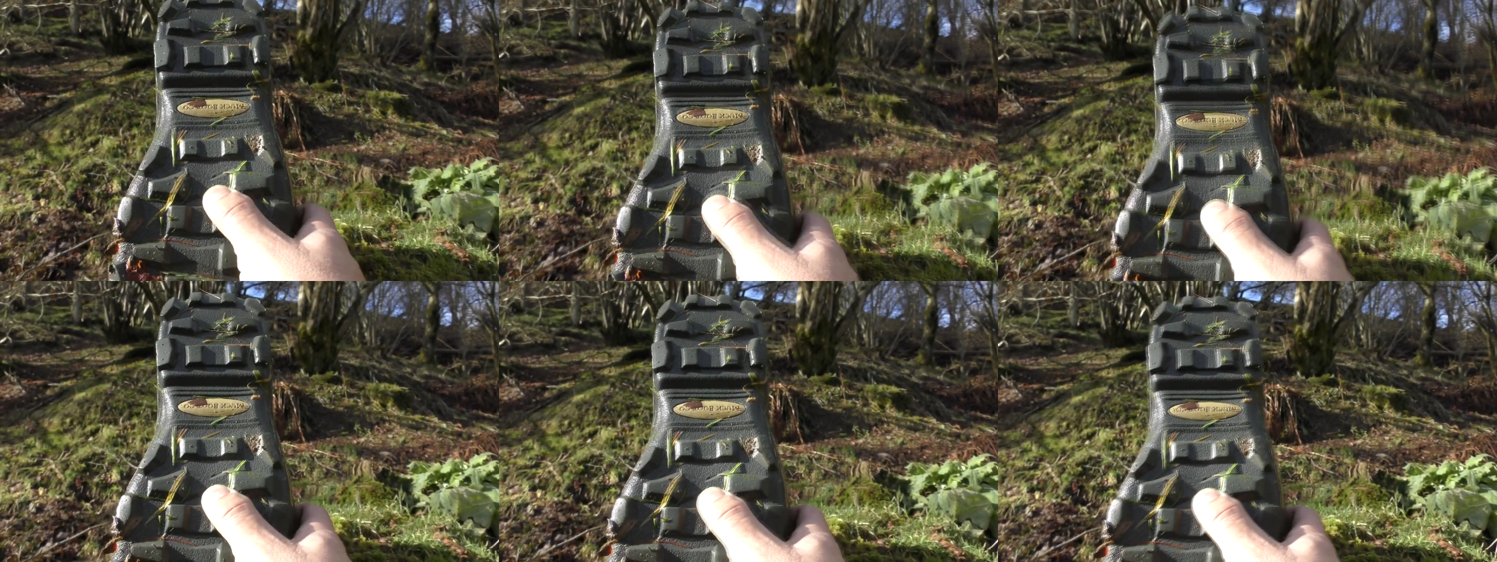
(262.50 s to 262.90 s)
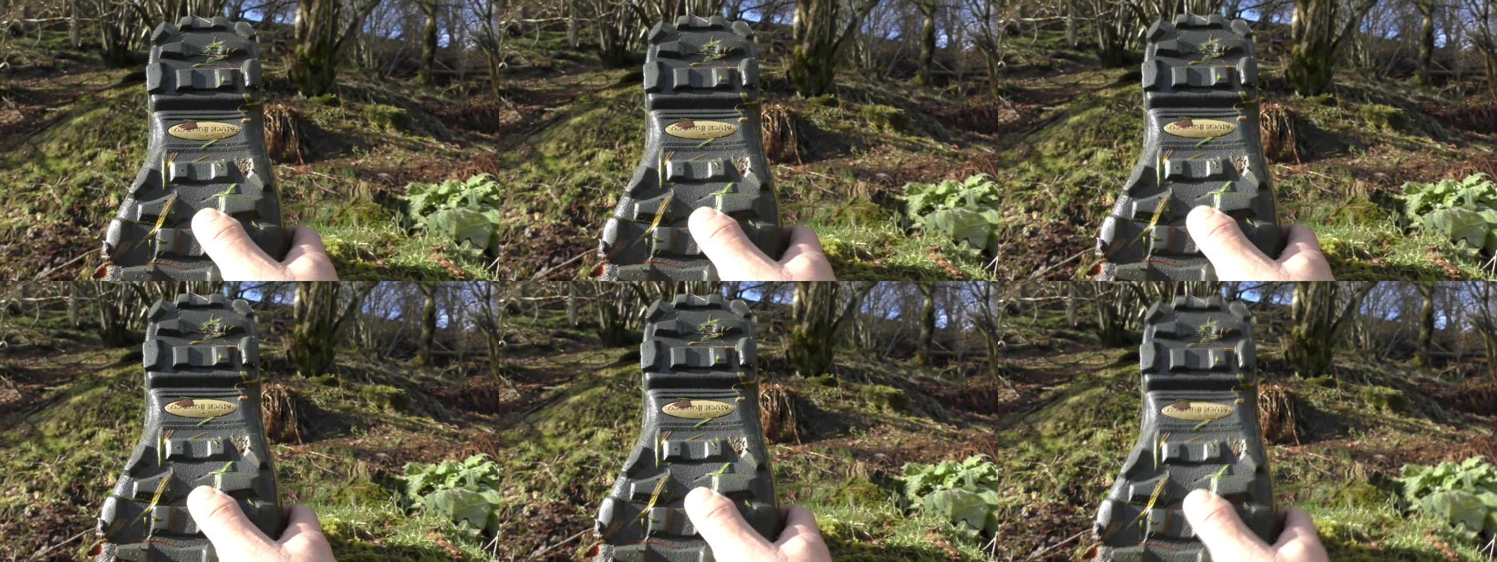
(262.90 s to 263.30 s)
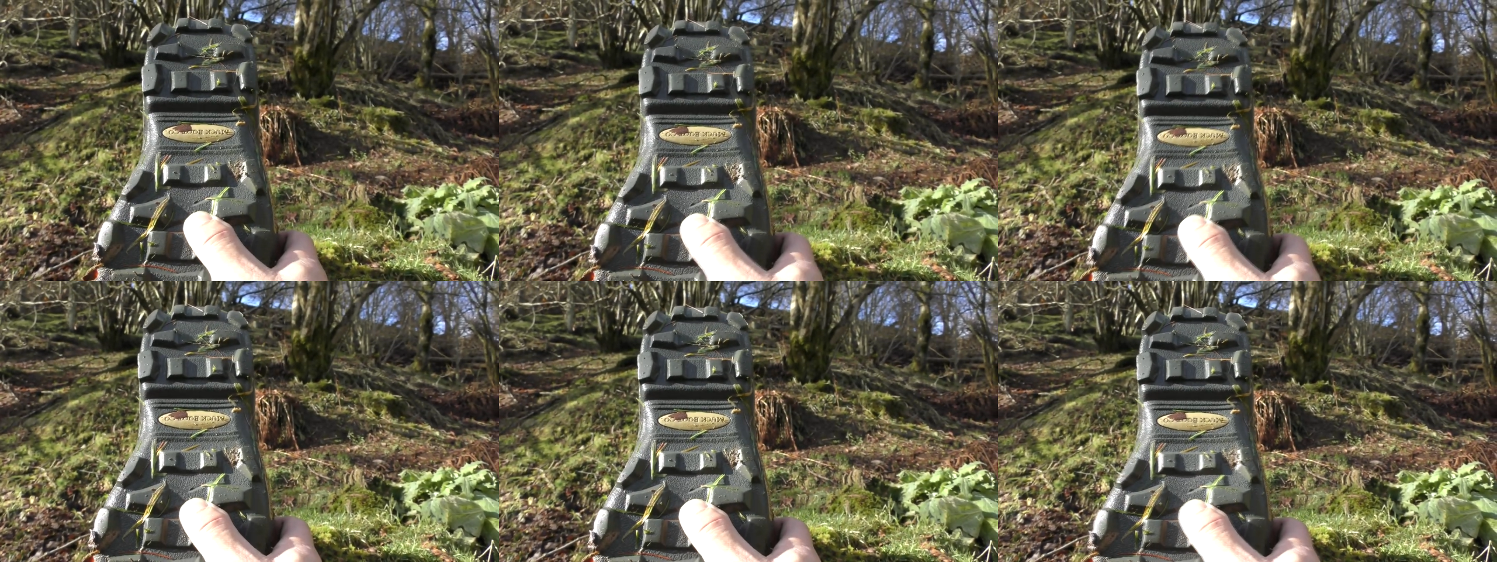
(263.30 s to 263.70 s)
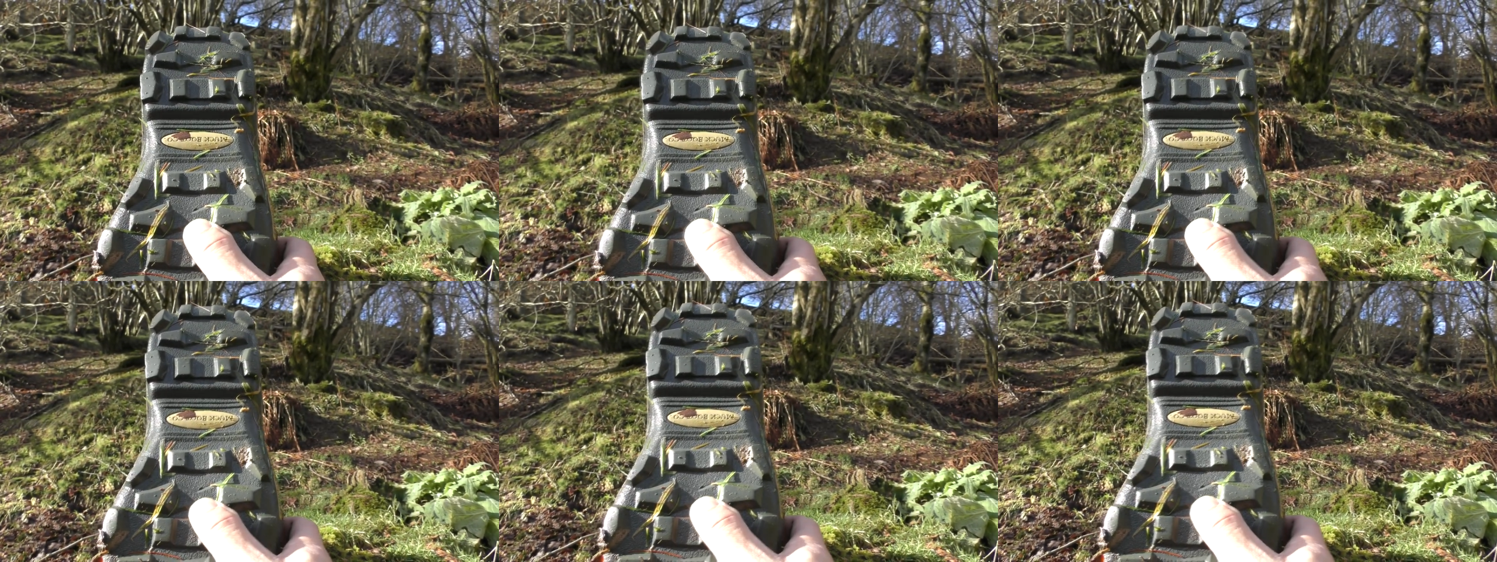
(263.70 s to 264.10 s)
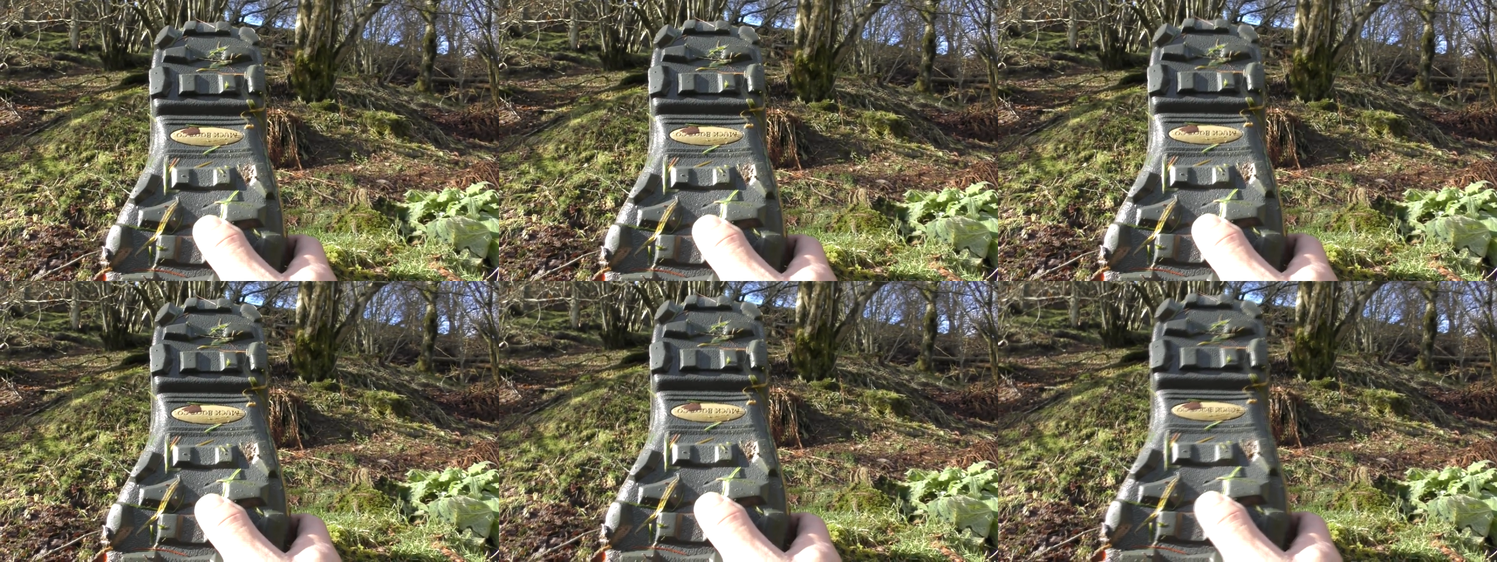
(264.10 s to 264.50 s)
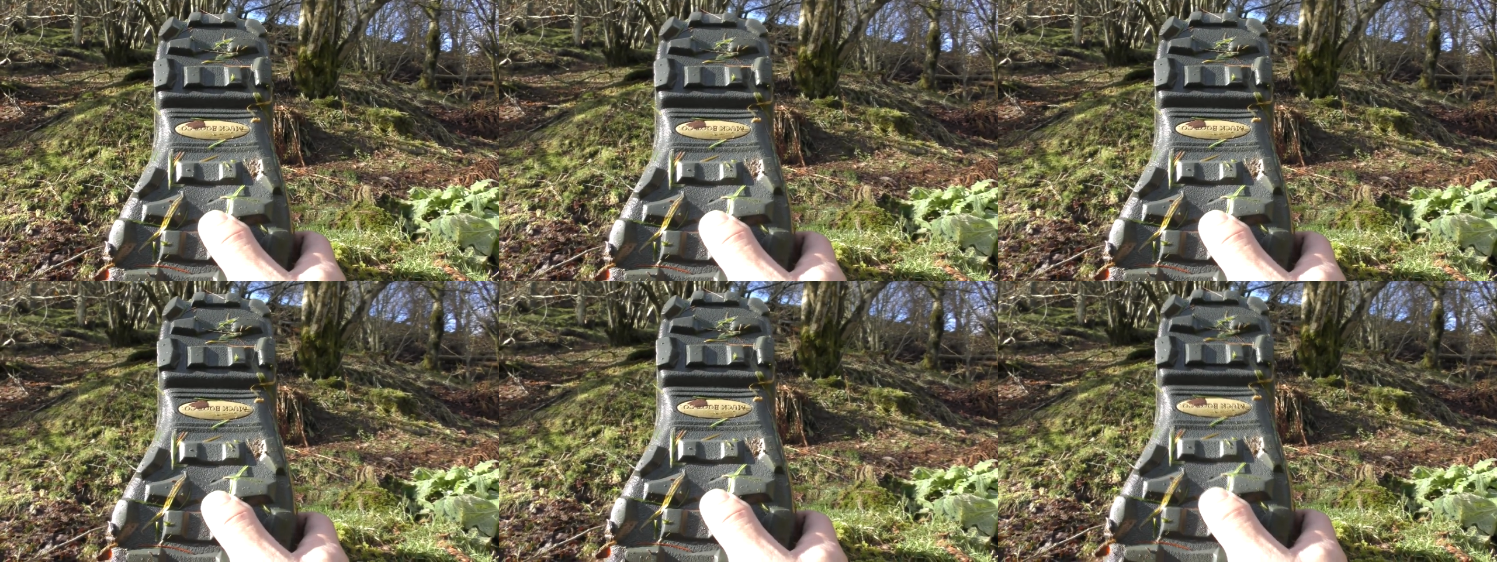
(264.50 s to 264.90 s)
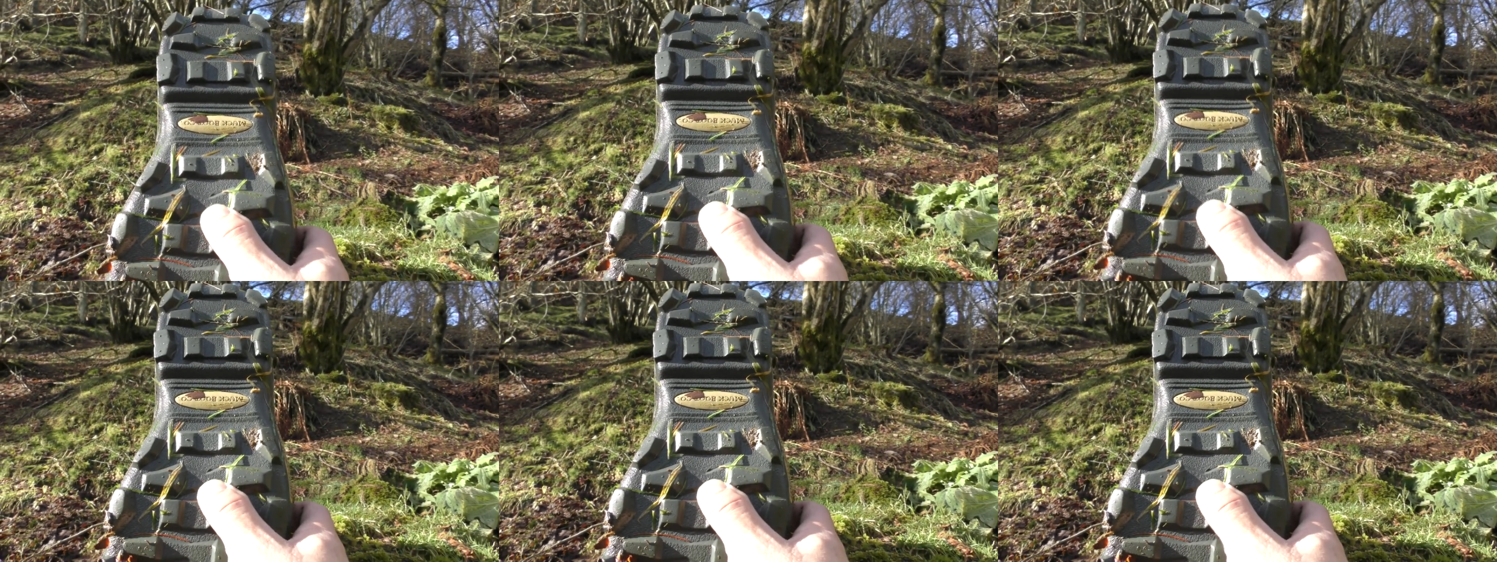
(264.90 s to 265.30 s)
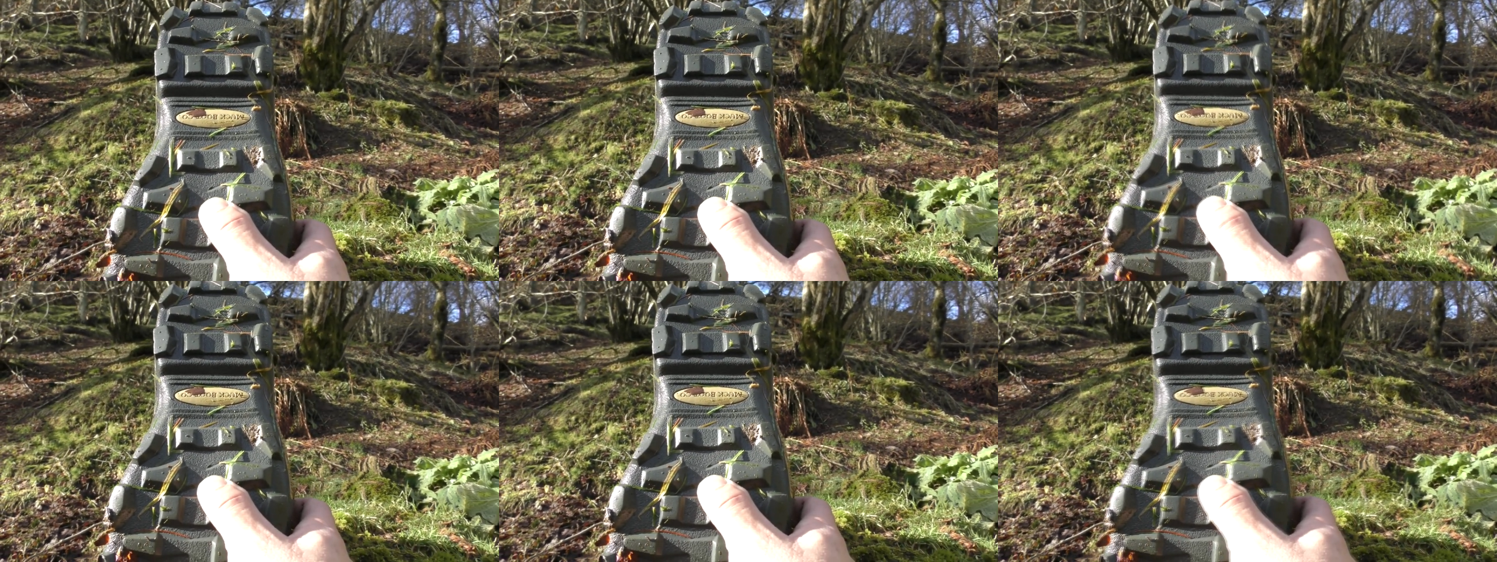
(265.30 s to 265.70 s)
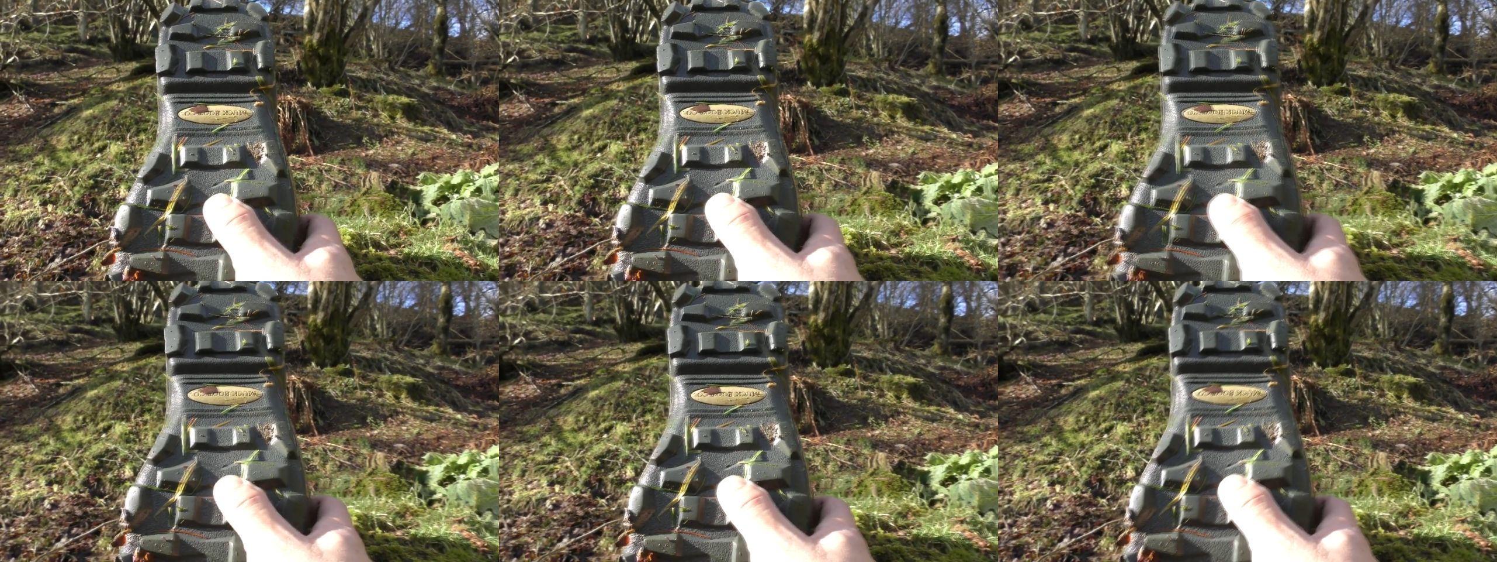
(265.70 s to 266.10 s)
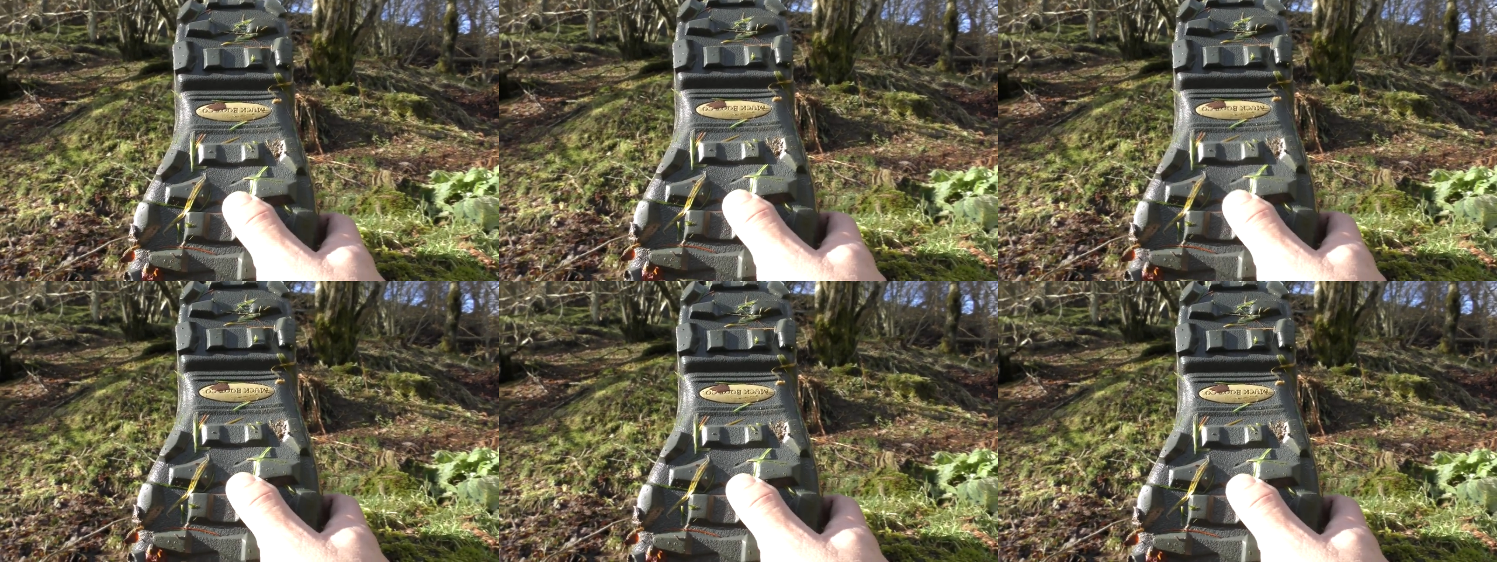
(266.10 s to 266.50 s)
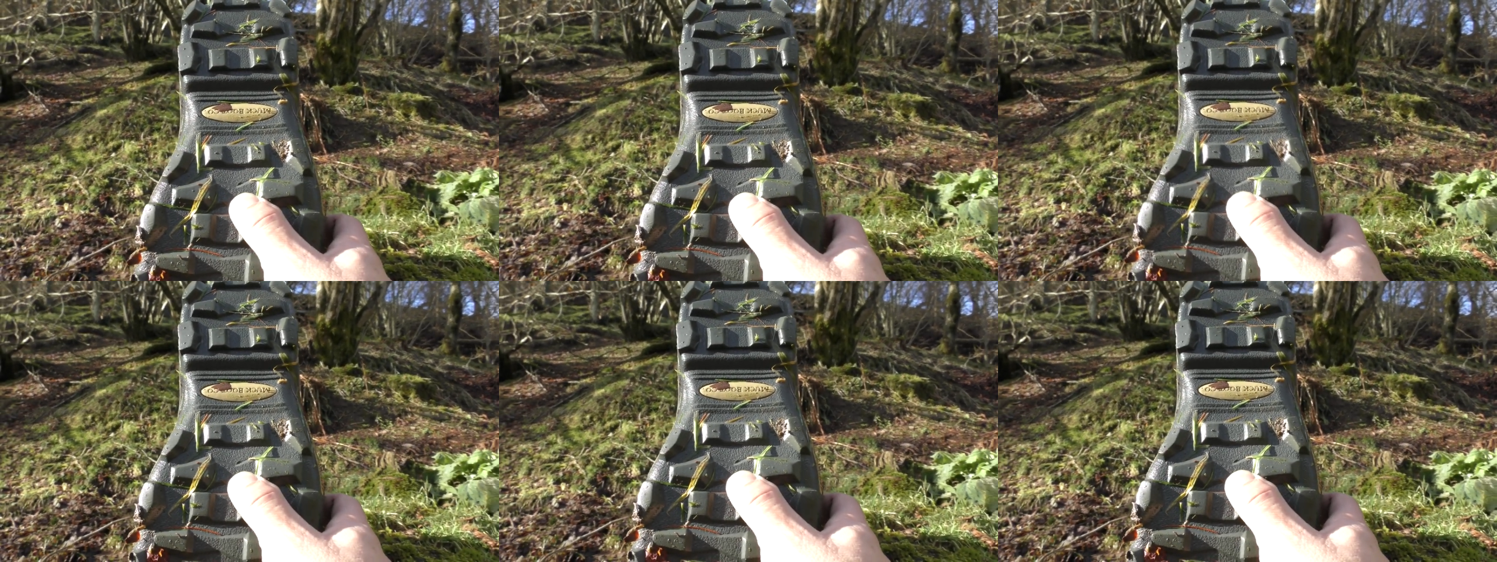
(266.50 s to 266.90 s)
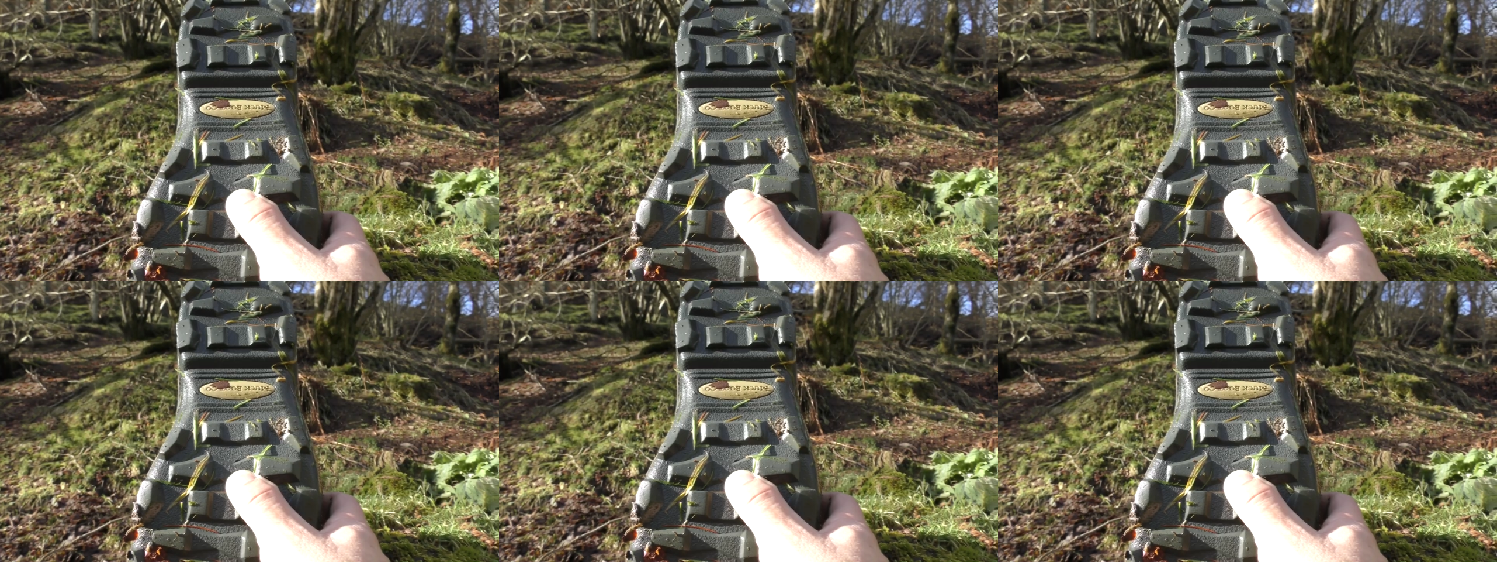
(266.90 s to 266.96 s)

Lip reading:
(no speaker visible)